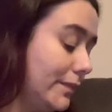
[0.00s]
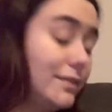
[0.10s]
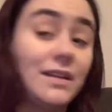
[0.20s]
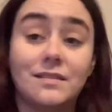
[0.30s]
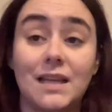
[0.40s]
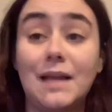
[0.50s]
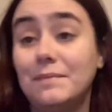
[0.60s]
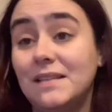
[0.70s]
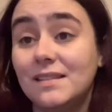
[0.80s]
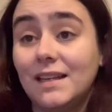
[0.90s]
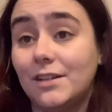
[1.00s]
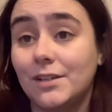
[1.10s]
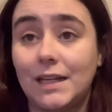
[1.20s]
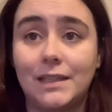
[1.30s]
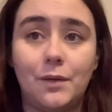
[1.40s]
yes, I'm usually
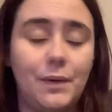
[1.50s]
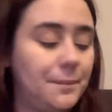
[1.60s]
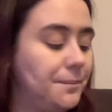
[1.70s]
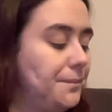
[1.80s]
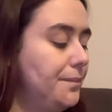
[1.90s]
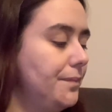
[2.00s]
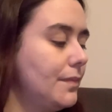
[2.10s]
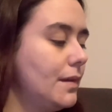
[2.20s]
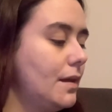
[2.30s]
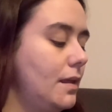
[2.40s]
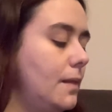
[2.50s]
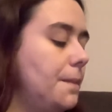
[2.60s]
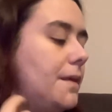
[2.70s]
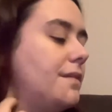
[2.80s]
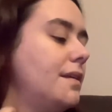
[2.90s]
entertained that way.
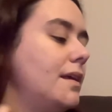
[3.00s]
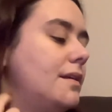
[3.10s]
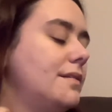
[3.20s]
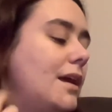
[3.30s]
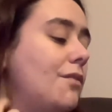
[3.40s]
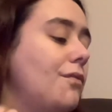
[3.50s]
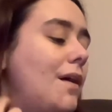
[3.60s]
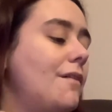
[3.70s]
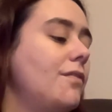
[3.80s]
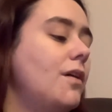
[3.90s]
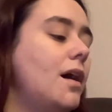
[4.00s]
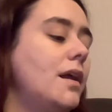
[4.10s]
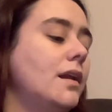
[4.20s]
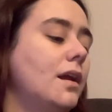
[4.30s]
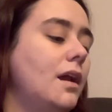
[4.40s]
This is a
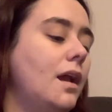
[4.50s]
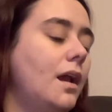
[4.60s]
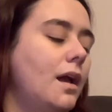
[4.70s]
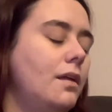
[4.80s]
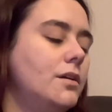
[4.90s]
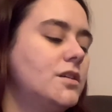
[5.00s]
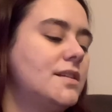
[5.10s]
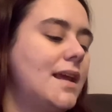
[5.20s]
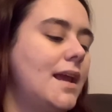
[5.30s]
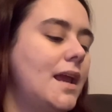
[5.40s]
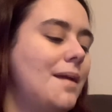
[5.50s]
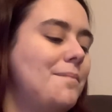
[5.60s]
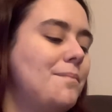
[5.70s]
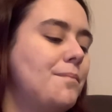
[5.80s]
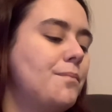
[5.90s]
Revlon Color
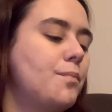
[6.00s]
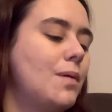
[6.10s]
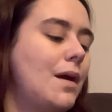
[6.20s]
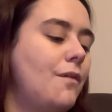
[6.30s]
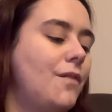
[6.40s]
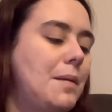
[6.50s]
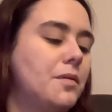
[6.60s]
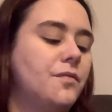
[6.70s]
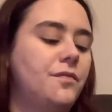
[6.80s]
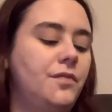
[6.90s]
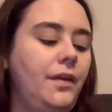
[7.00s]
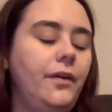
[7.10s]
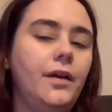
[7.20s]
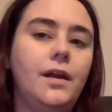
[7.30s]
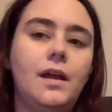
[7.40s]
Stay Brow Fiber
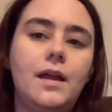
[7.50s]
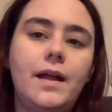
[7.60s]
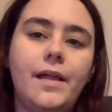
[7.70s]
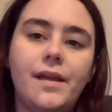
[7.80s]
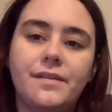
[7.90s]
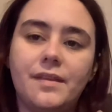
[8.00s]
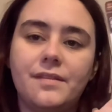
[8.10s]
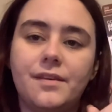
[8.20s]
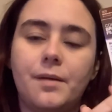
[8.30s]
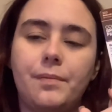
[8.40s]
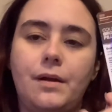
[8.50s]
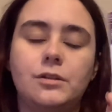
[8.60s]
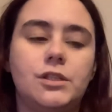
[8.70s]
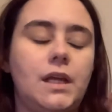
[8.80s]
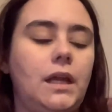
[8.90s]
Filler. This is in a
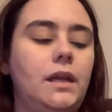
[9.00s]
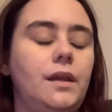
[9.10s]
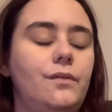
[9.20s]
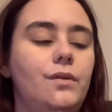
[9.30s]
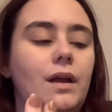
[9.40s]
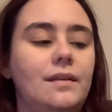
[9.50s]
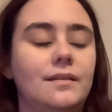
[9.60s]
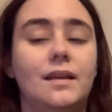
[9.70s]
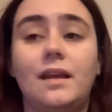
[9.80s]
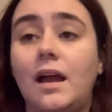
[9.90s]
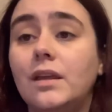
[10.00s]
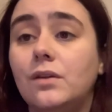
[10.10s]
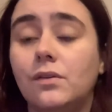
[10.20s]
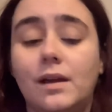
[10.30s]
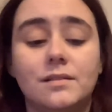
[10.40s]
brown shade. If you guys cannot
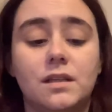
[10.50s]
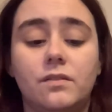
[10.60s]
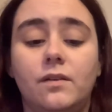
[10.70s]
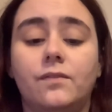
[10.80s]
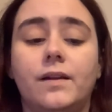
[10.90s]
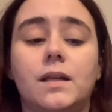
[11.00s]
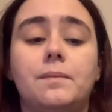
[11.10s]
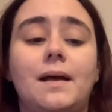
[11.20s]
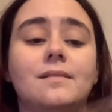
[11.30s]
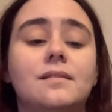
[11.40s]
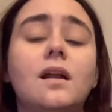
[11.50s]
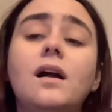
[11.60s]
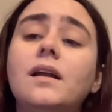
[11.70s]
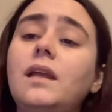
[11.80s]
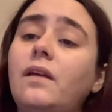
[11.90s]
utilize it, feel free to pass it
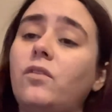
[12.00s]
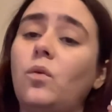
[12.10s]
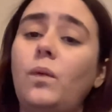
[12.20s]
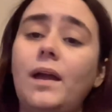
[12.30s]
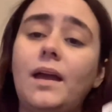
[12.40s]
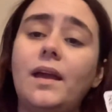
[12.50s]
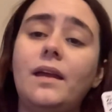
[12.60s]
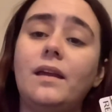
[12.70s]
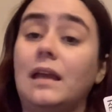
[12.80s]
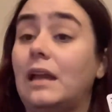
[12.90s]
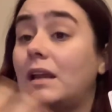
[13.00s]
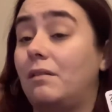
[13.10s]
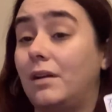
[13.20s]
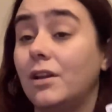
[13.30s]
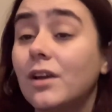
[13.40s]
on, give it away,
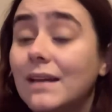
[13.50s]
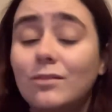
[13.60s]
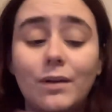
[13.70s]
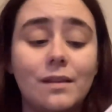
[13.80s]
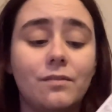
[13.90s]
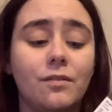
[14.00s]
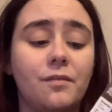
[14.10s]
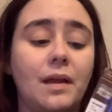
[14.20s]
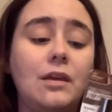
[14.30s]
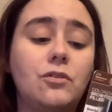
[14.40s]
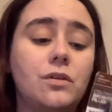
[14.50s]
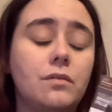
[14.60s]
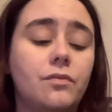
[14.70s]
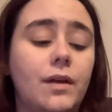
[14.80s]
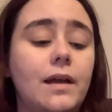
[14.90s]
and one of your giveaways for my
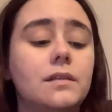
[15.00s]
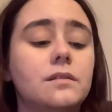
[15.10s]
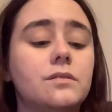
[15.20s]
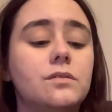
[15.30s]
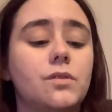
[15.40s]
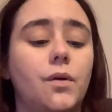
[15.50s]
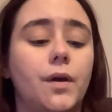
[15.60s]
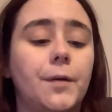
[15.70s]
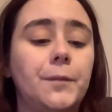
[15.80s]
YouTube friends, or